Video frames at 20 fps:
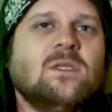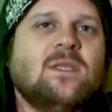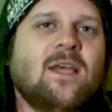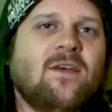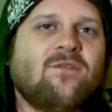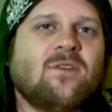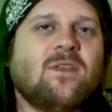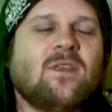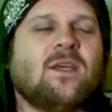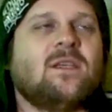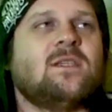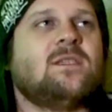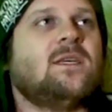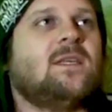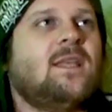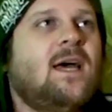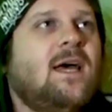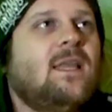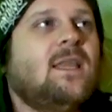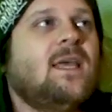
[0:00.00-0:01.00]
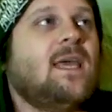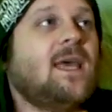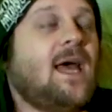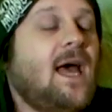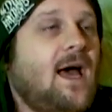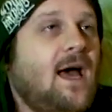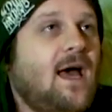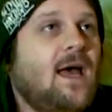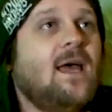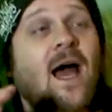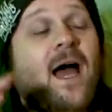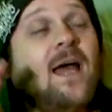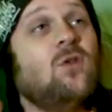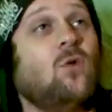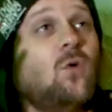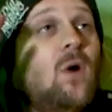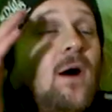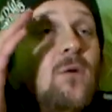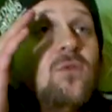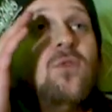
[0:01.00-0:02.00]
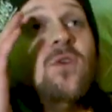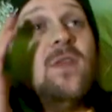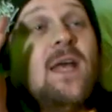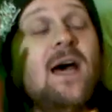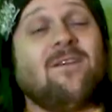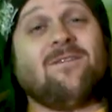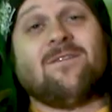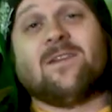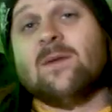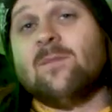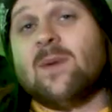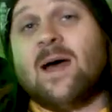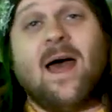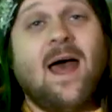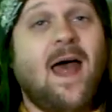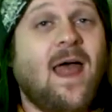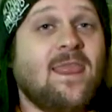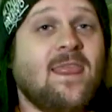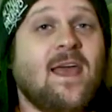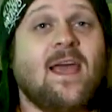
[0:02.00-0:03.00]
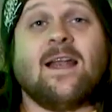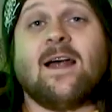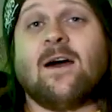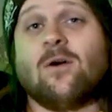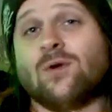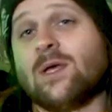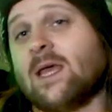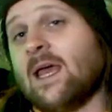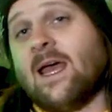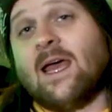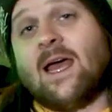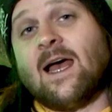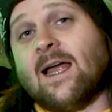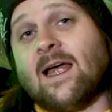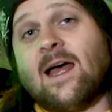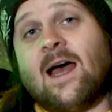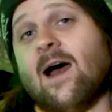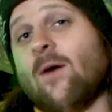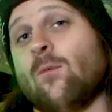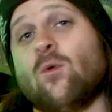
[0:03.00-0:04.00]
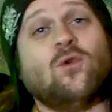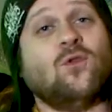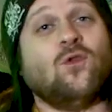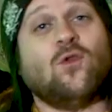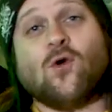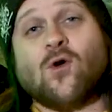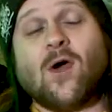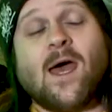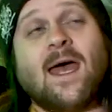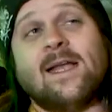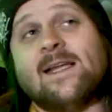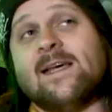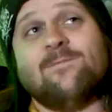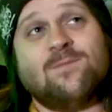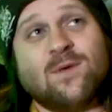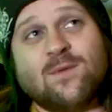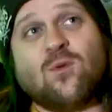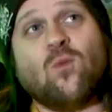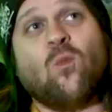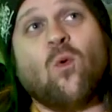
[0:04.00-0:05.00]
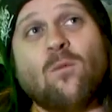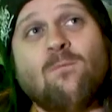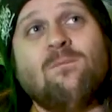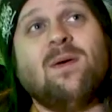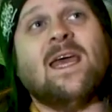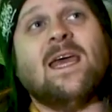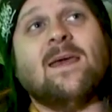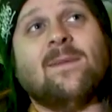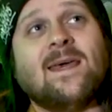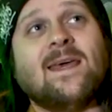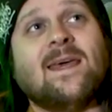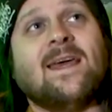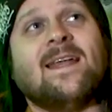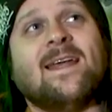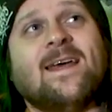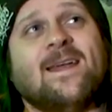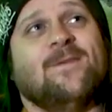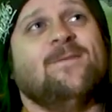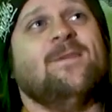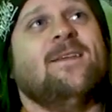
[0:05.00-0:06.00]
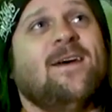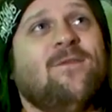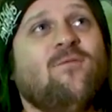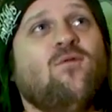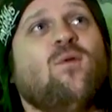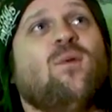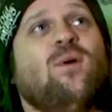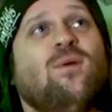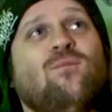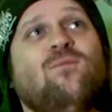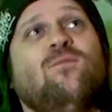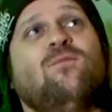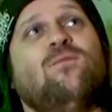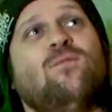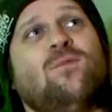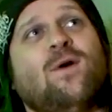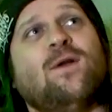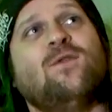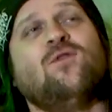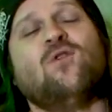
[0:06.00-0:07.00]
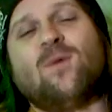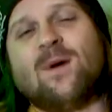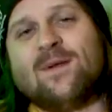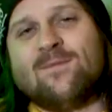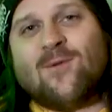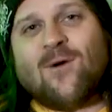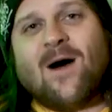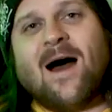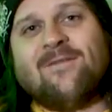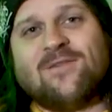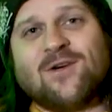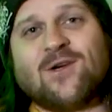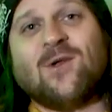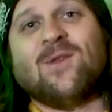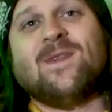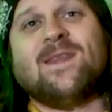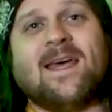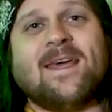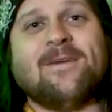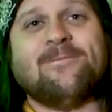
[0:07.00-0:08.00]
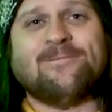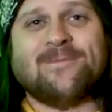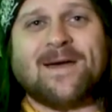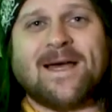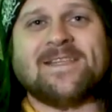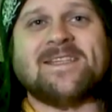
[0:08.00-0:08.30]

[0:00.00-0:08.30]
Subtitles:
and different things like that. Like, I know I'll do that for a bit and then I won't do it and then people won't pay me and then everyone, but no one will have a good time,